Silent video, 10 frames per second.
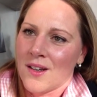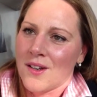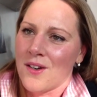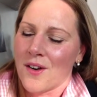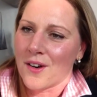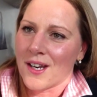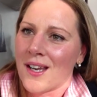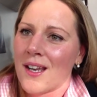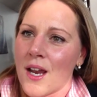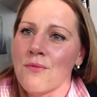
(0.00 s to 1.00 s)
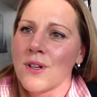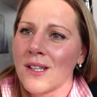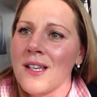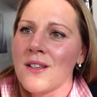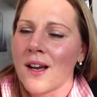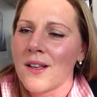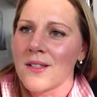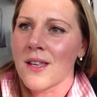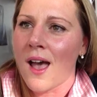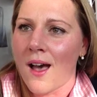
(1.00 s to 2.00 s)
you know, it really
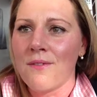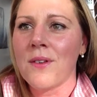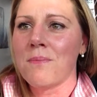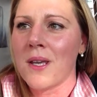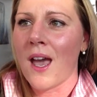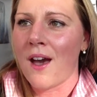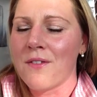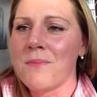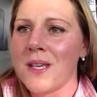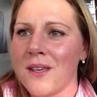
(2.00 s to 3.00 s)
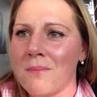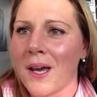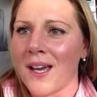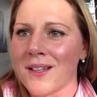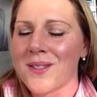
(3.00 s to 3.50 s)
does have a big impact.